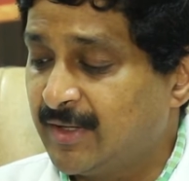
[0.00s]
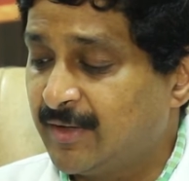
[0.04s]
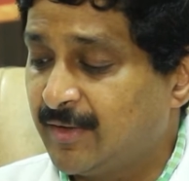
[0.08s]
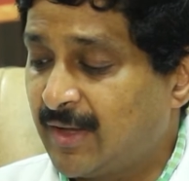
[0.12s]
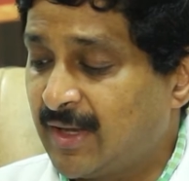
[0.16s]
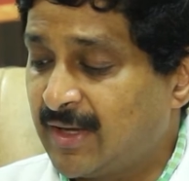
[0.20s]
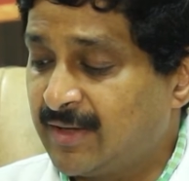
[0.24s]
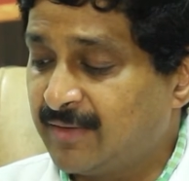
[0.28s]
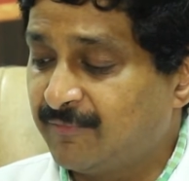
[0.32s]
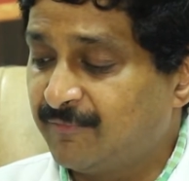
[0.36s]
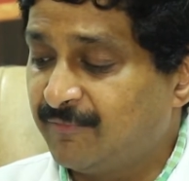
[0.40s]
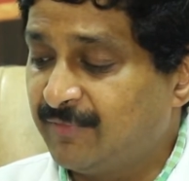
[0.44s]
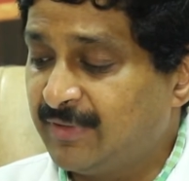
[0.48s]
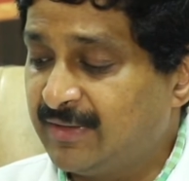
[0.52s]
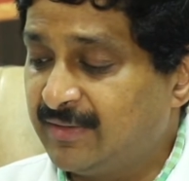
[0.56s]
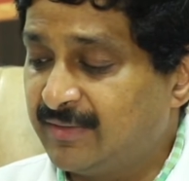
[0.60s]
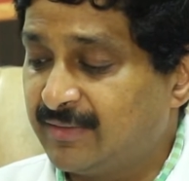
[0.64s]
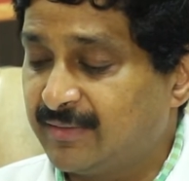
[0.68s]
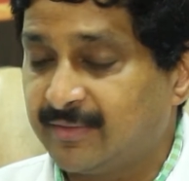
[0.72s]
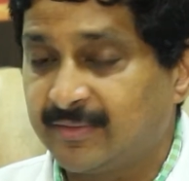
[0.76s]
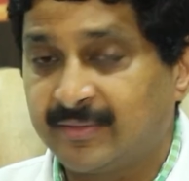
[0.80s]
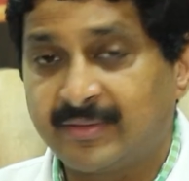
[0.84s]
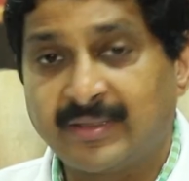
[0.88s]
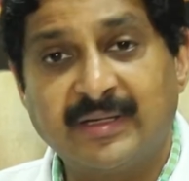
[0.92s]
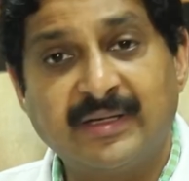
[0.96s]
And
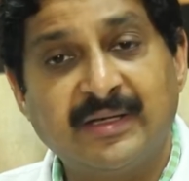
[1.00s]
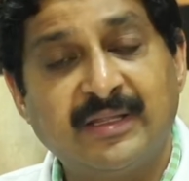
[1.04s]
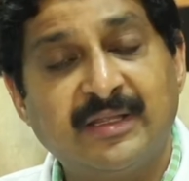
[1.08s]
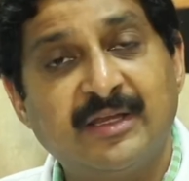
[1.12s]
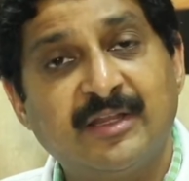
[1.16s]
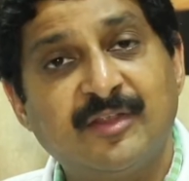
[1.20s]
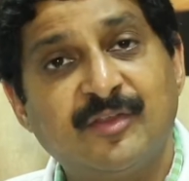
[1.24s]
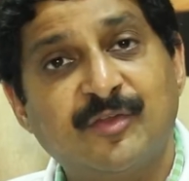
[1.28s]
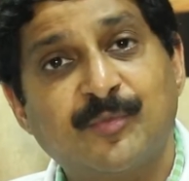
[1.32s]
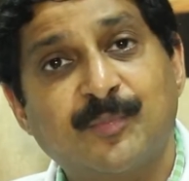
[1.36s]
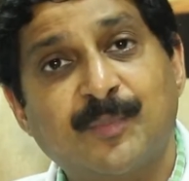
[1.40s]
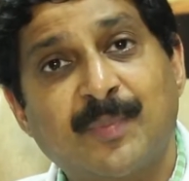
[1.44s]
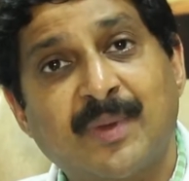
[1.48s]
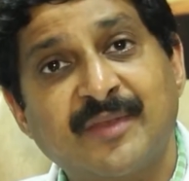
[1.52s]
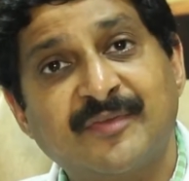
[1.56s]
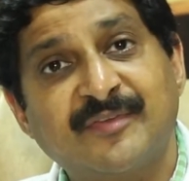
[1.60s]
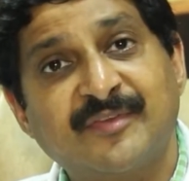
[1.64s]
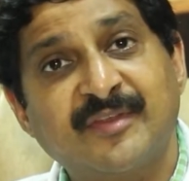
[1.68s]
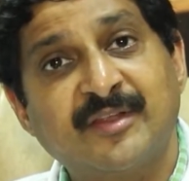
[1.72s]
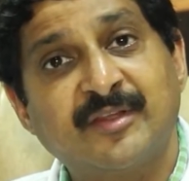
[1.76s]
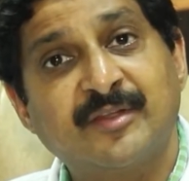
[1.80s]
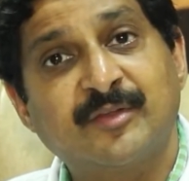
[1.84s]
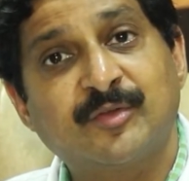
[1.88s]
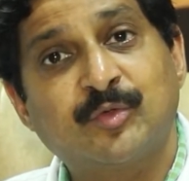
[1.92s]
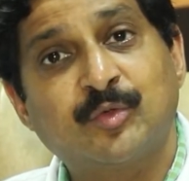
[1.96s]
when tendon is
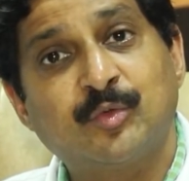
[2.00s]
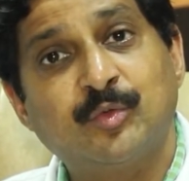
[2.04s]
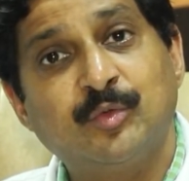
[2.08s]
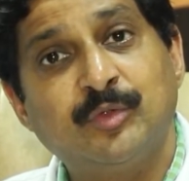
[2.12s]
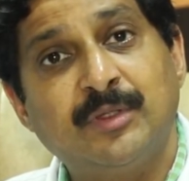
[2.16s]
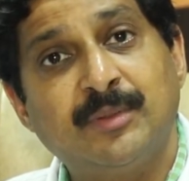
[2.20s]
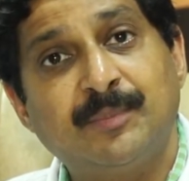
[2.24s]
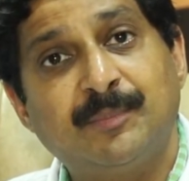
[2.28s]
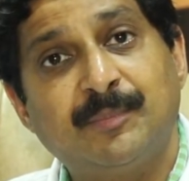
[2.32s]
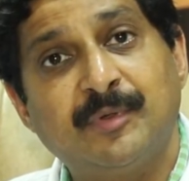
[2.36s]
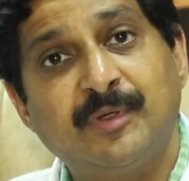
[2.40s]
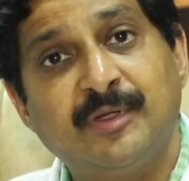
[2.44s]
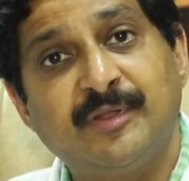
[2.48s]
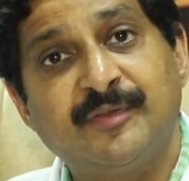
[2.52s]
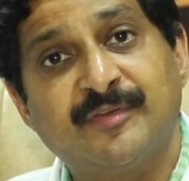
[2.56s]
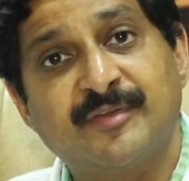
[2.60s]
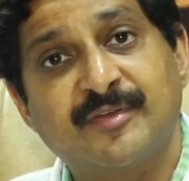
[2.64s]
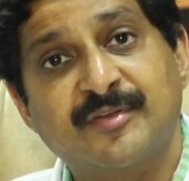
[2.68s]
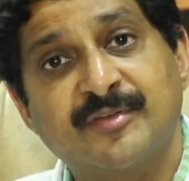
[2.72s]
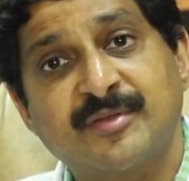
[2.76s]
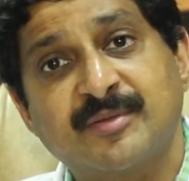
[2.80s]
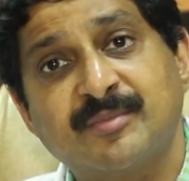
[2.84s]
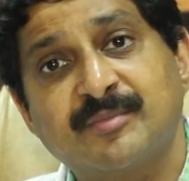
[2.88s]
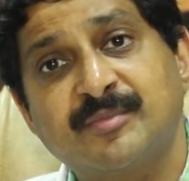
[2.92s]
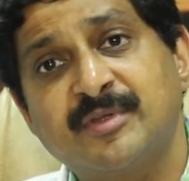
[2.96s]
passing through the pulley
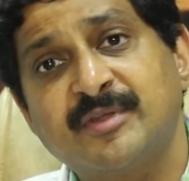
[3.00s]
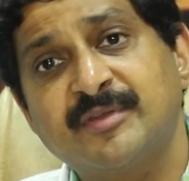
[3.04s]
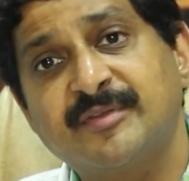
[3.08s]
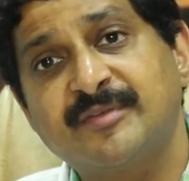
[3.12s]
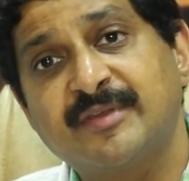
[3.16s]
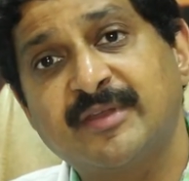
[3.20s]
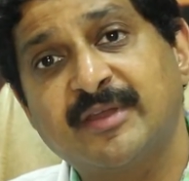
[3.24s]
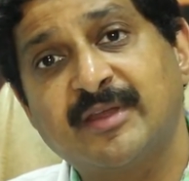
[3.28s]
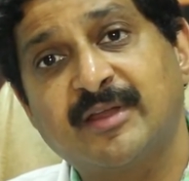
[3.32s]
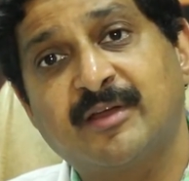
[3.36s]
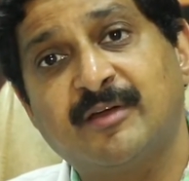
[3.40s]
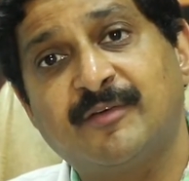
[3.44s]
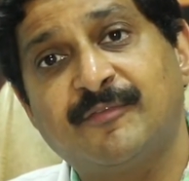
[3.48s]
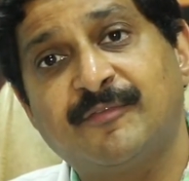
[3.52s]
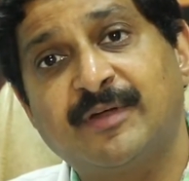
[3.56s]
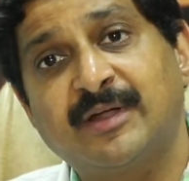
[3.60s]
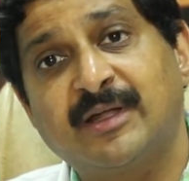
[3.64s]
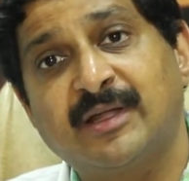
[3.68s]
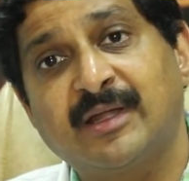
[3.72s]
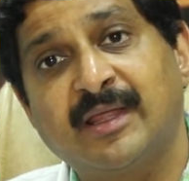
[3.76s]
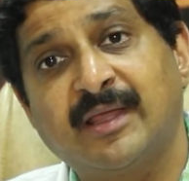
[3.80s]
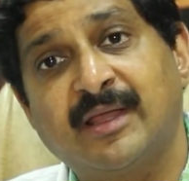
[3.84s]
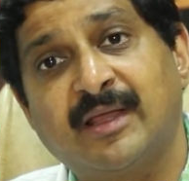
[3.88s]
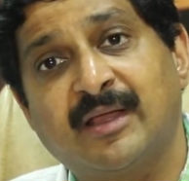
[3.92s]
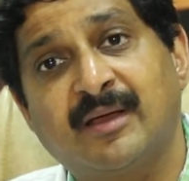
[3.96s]
system, just think of
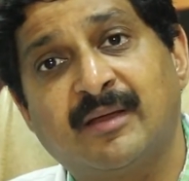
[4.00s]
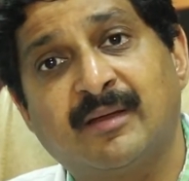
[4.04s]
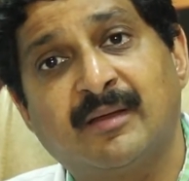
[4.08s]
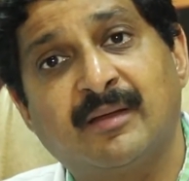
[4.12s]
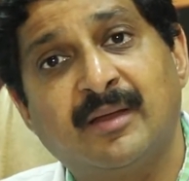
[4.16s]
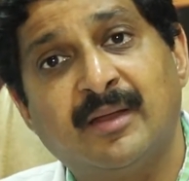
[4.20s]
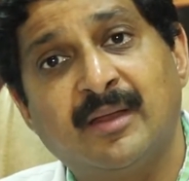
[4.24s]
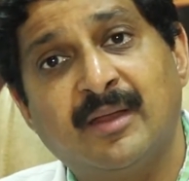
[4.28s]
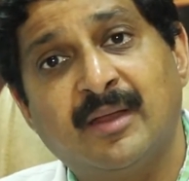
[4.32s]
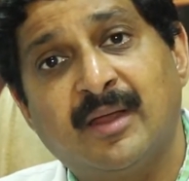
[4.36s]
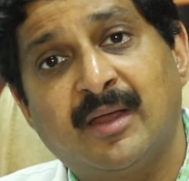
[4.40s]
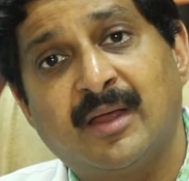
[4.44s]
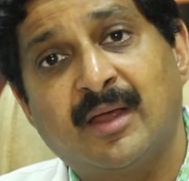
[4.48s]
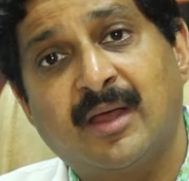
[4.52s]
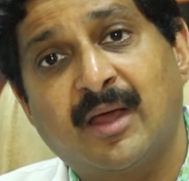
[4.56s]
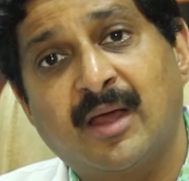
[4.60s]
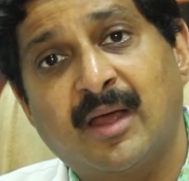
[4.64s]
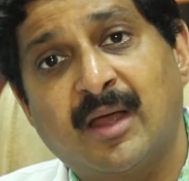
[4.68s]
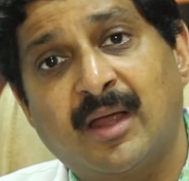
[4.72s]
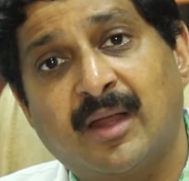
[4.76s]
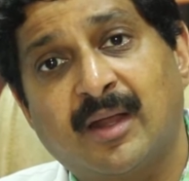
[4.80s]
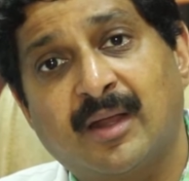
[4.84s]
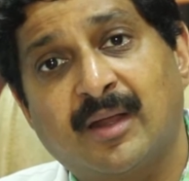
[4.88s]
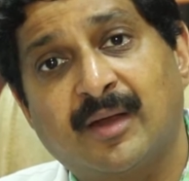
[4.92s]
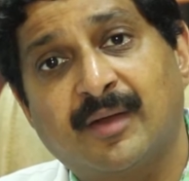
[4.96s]
it like
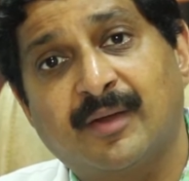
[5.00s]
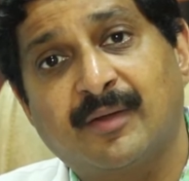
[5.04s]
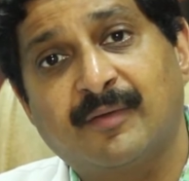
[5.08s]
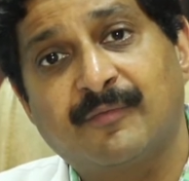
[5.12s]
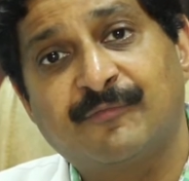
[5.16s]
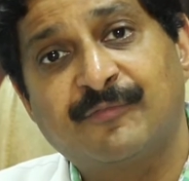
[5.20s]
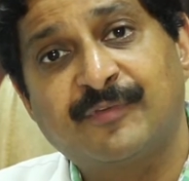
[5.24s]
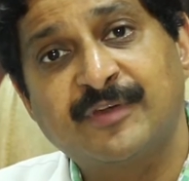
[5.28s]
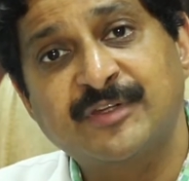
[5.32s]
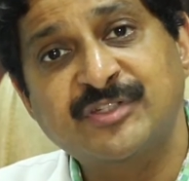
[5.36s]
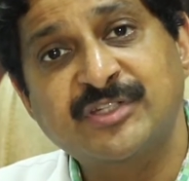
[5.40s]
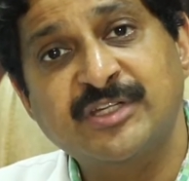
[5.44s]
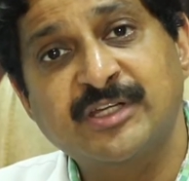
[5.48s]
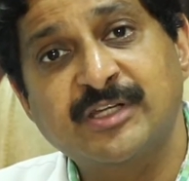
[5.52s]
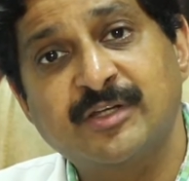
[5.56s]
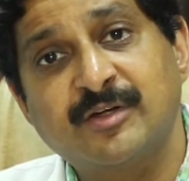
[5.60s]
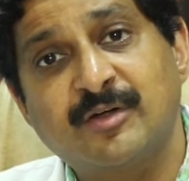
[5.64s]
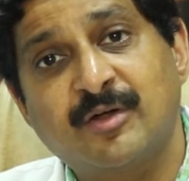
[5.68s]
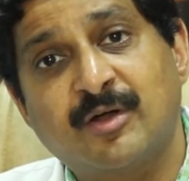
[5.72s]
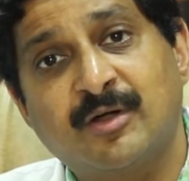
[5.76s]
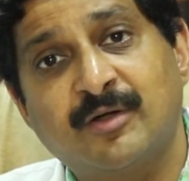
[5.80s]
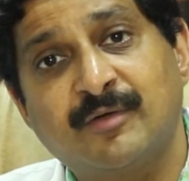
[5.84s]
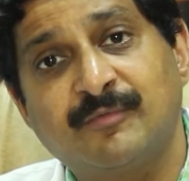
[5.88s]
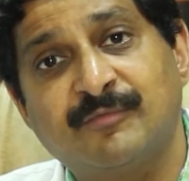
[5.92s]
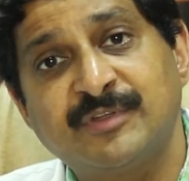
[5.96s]
a fishing
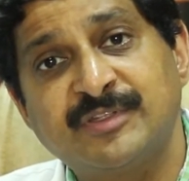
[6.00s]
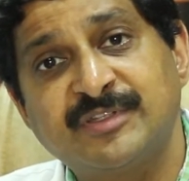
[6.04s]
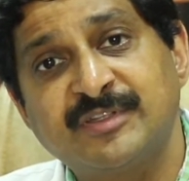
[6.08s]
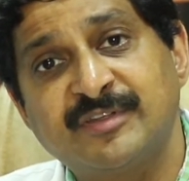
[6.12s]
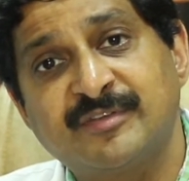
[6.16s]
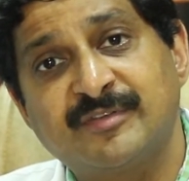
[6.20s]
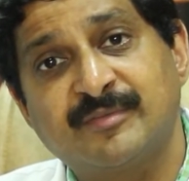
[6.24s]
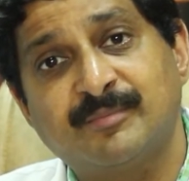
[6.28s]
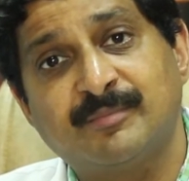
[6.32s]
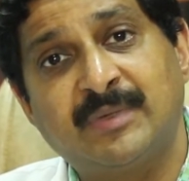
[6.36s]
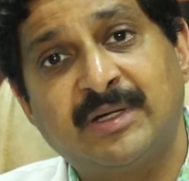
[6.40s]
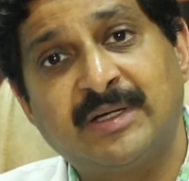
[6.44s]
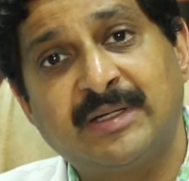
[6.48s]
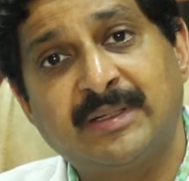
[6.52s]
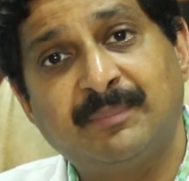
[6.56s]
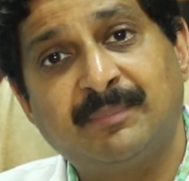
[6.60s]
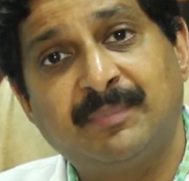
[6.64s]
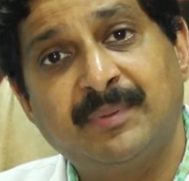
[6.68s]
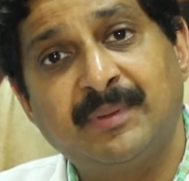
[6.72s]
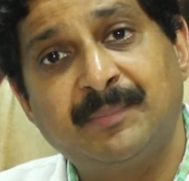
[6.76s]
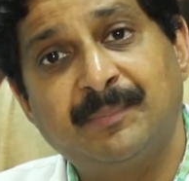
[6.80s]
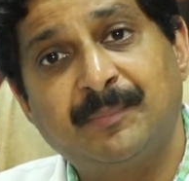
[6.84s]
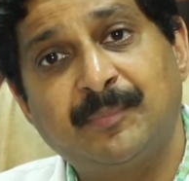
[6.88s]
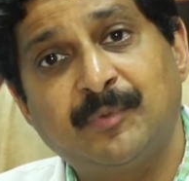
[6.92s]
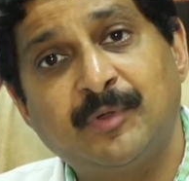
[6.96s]
rod which has
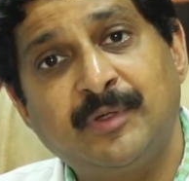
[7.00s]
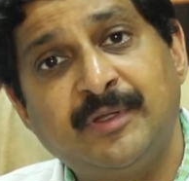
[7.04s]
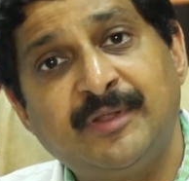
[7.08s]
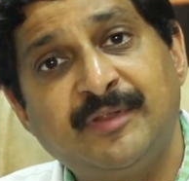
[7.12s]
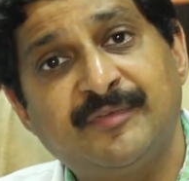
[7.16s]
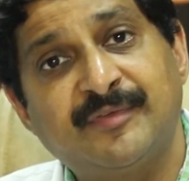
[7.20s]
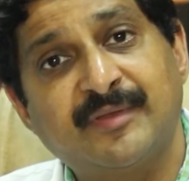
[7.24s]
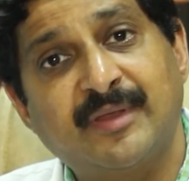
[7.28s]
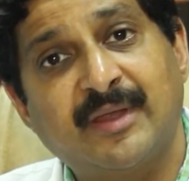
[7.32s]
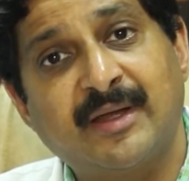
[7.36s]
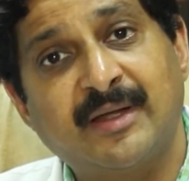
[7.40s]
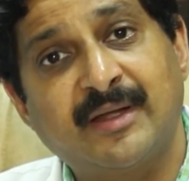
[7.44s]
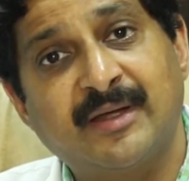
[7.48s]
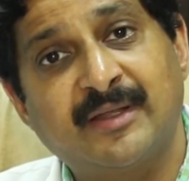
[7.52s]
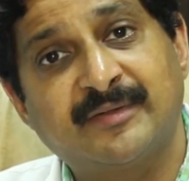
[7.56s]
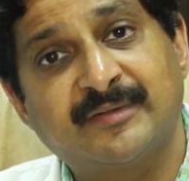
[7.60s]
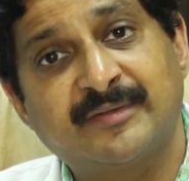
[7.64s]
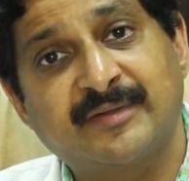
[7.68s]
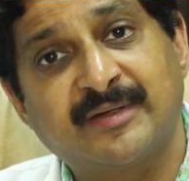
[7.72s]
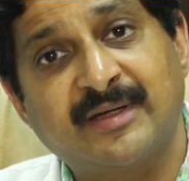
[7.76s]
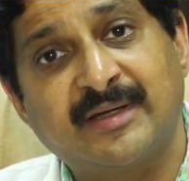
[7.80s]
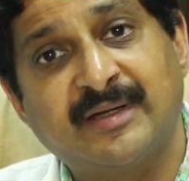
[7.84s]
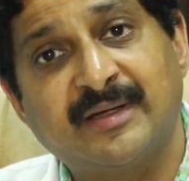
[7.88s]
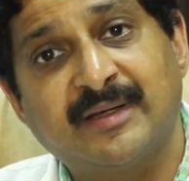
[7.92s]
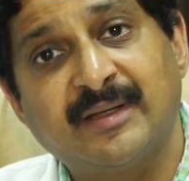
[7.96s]
multiple pulleys and
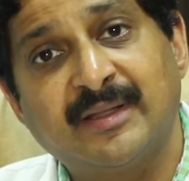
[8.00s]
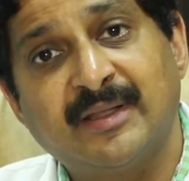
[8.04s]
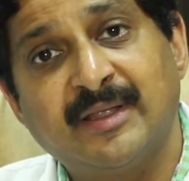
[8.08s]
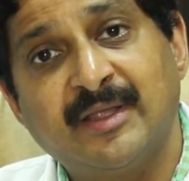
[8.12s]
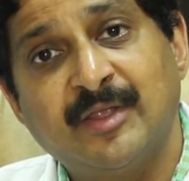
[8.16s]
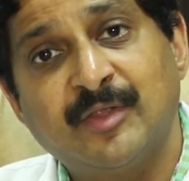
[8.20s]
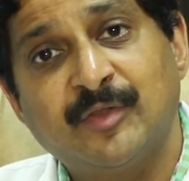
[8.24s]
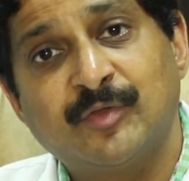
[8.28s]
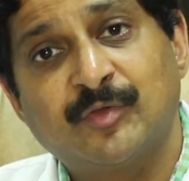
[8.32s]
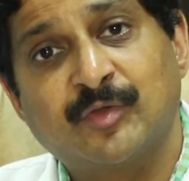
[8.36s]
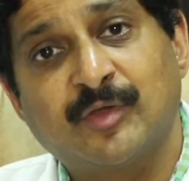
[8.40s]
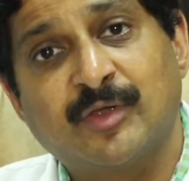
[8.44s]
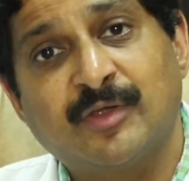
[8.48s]
a thread.